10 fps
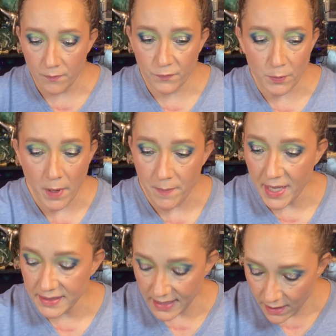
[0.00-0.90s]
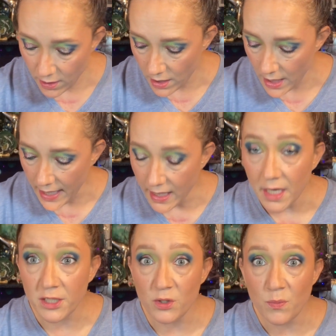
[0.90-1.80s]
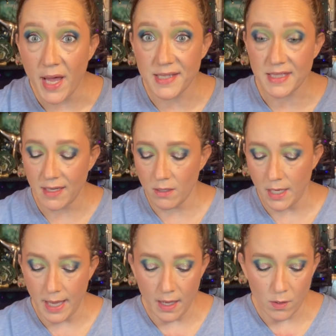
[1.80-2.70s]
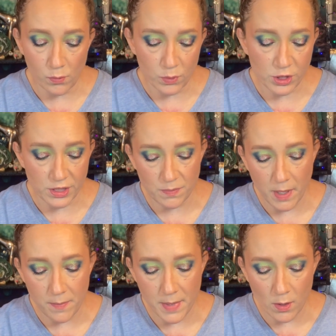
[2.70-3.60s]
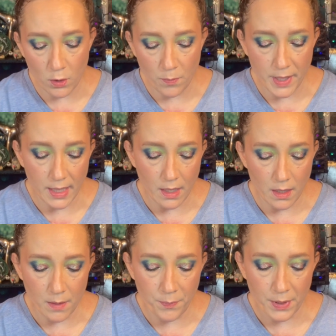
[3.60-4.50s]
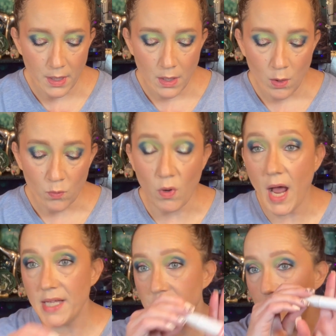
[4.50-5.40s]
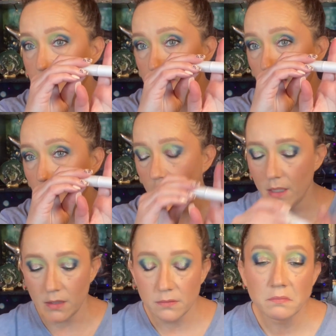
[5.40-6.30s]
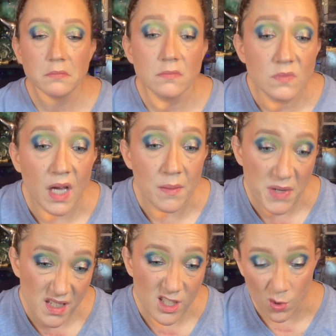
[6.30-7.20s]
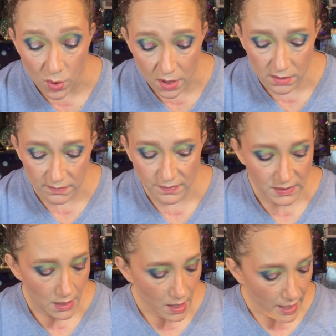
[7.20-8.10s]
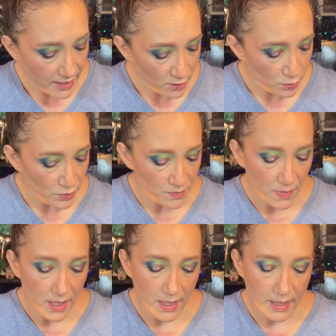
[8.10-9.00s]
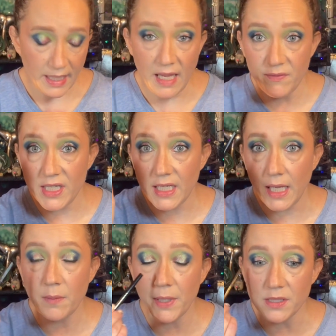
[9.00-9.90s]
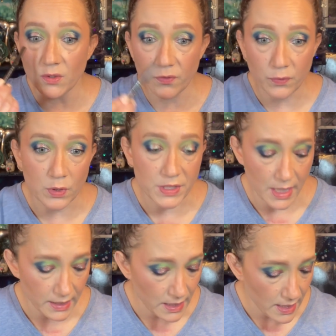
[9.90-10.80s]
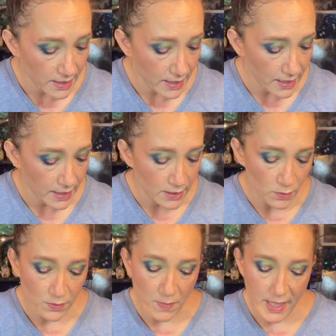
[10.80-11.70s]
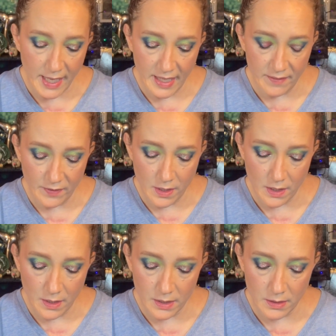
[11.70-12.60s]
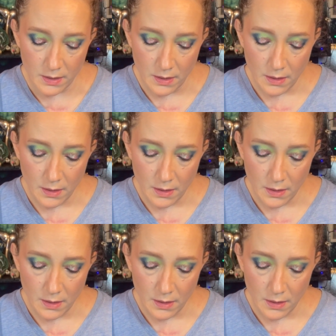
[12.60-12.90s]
For my mascara, I got a new mascara out, which is my Milk Makeup Rise Mascara. I'm not sure. I used my KVD Cake Pencil for a tight line, and I used my Avon